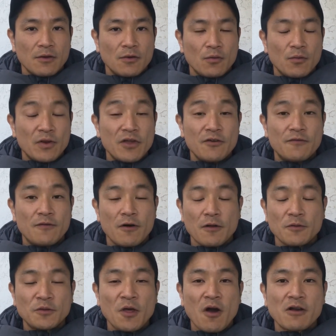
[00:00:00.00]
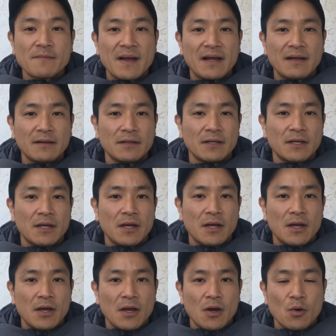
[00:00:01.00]
Will you follow dogma,
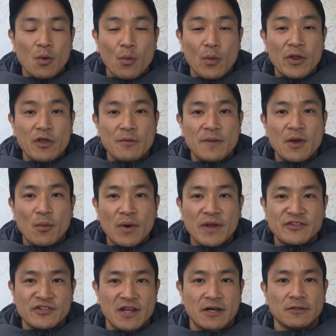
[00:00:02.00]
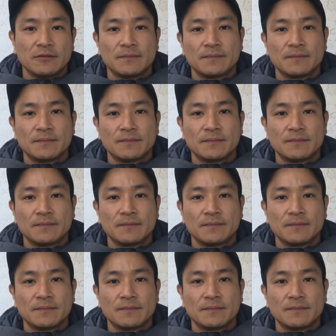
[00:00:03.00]
or will you be original?